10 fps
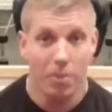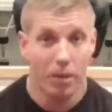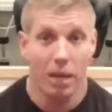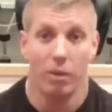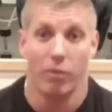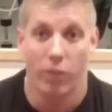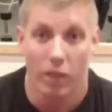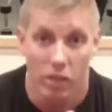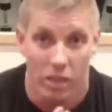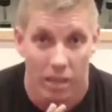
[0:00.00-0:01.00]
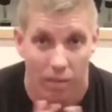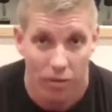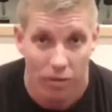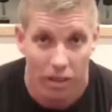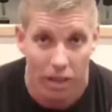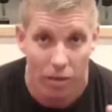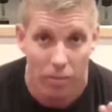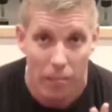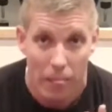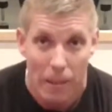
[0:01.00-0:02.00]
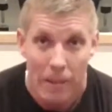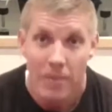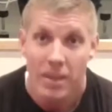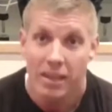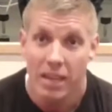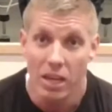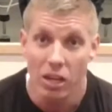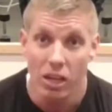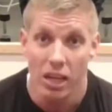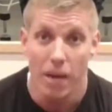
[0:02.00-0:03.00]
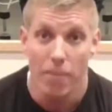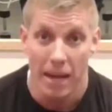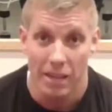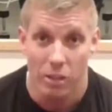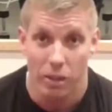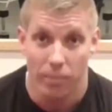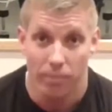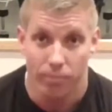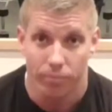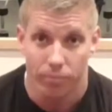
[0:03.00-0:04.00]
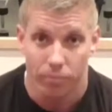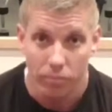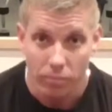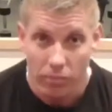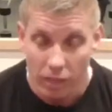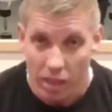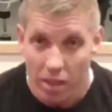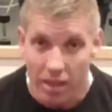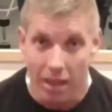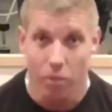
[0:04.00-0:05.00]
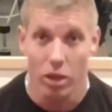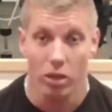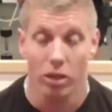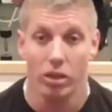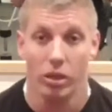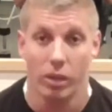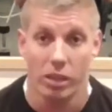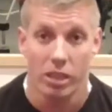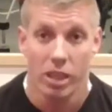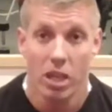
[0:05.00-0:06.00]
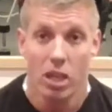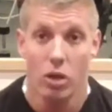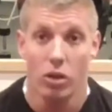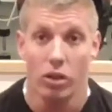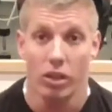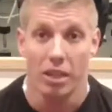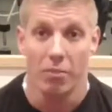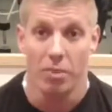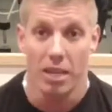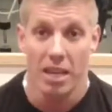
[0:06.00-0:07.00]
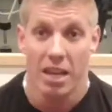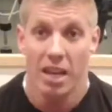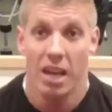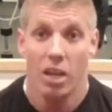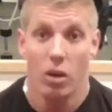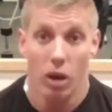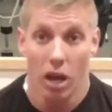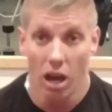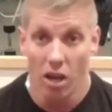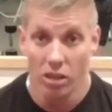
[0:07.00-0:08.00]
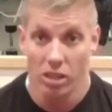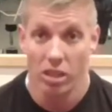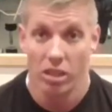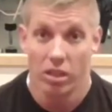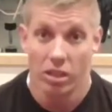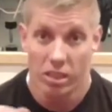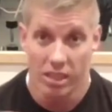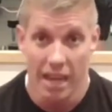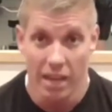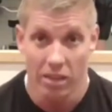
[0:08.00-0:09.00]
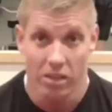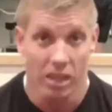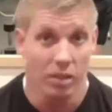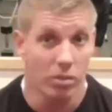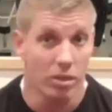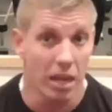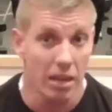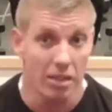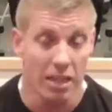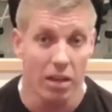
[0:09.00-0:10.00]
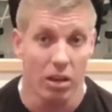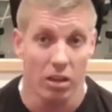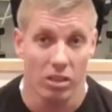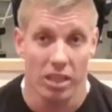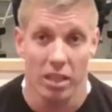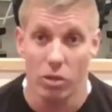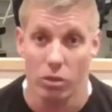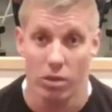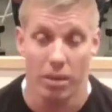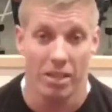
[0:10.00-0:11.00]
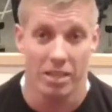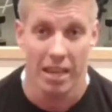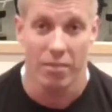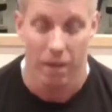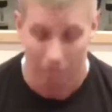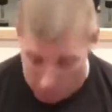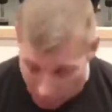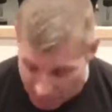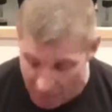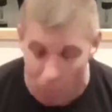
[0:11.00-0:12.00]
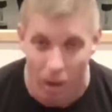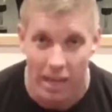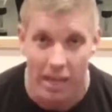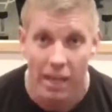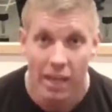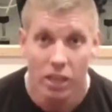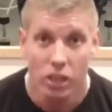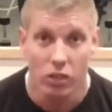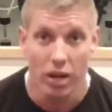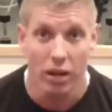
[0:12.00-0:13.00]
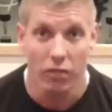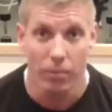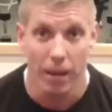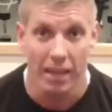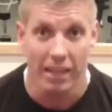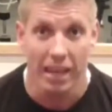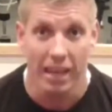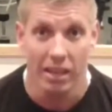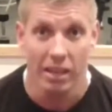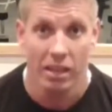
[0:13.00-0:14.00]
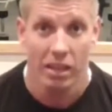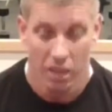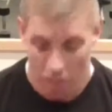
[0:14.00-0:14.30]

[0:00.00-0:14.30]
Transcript: up on that one first and leave everything alone. Then you're going to come back to it. And then what you're going to do is, you're going to give me your last set, so say your last set you was on about 10 reps with that weight, straight off the back of that,